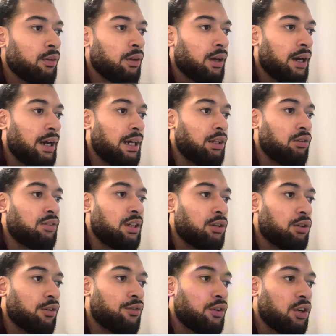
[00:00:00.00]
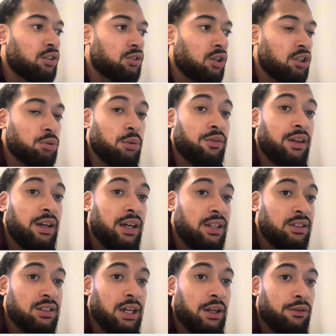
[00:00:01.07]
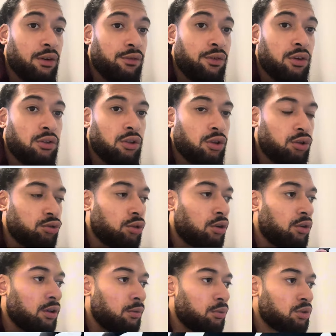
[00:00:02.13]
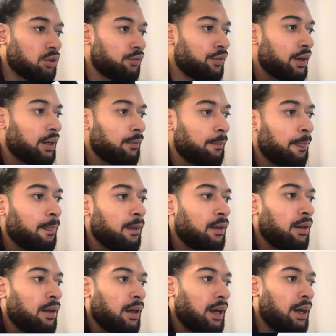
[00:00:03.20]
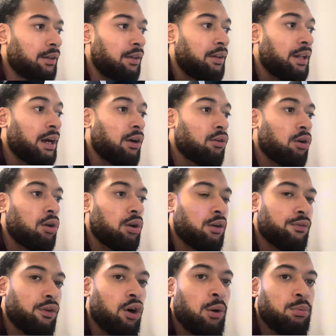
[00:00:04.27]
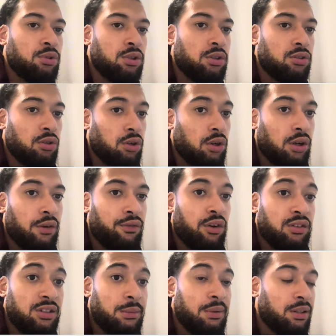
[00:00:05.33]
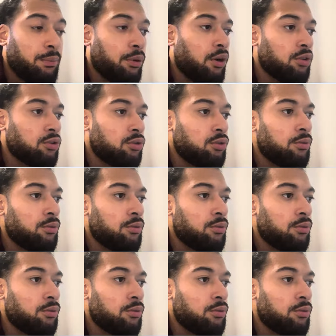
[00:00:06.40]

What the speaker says: and you take your first touch with the inside of your foot to control it, which is fine. And then now you're looking for options or you're looking for a teammate to pass to.